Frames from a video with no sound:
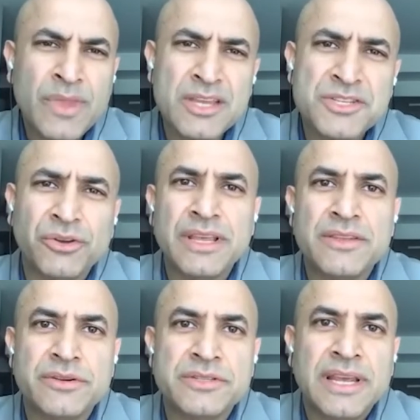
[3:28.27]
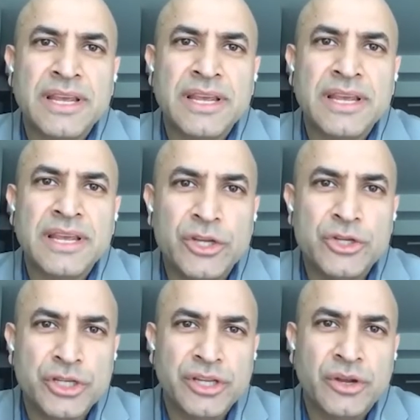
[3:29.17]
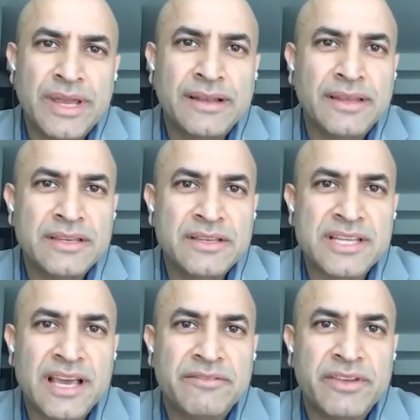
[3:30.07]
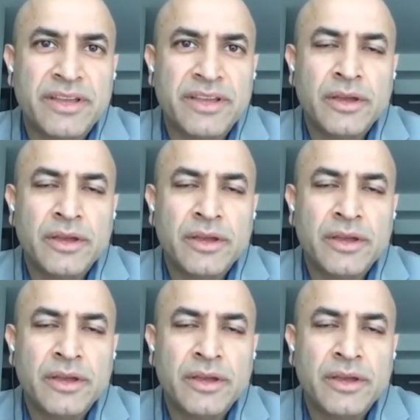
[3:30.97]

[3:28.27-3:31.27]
Certainly there's age. Italy does have a